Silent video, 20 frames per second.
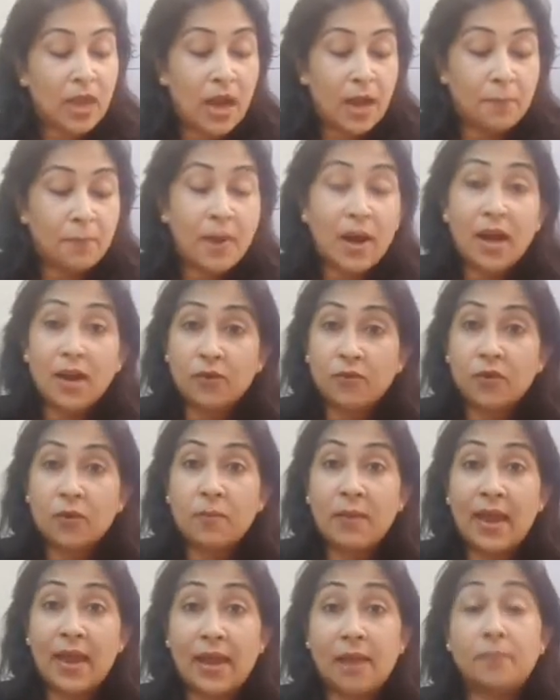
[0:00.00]
Apart
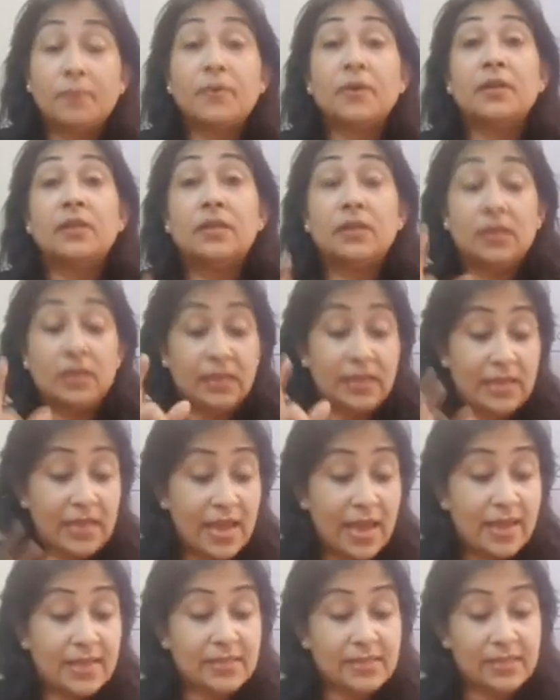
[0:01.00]
from HELP,
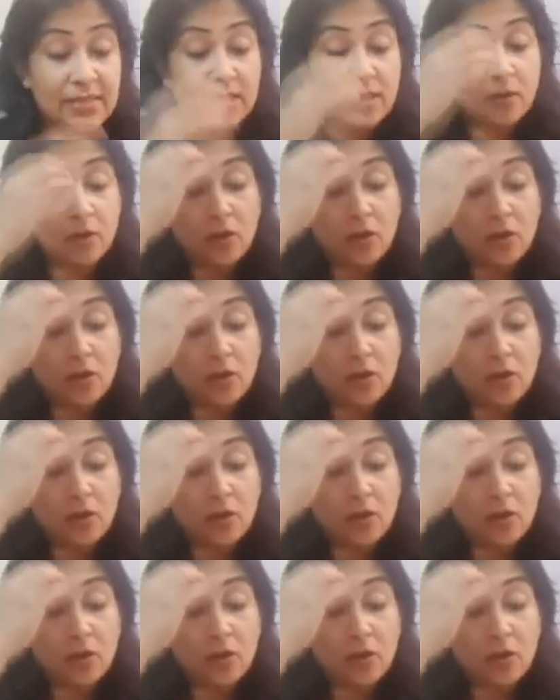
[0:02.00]
DIC,